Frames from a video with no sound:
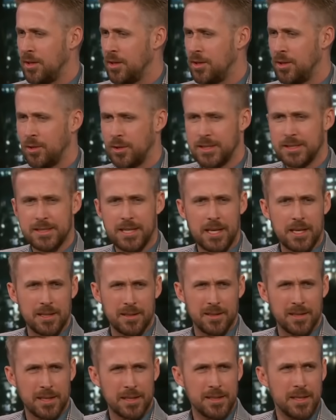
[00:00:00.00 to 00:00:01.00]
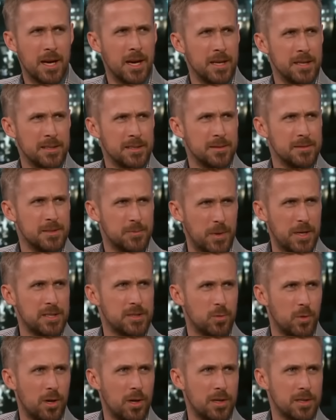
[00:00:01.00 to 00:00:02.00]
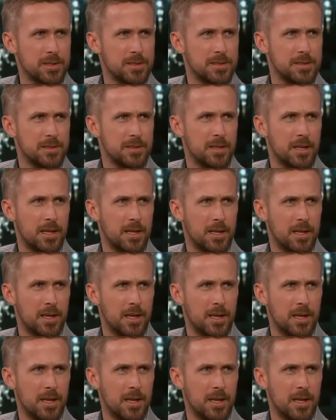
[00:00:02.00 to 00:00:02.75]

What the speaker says: you know, he's taken like 9 spacewalks. And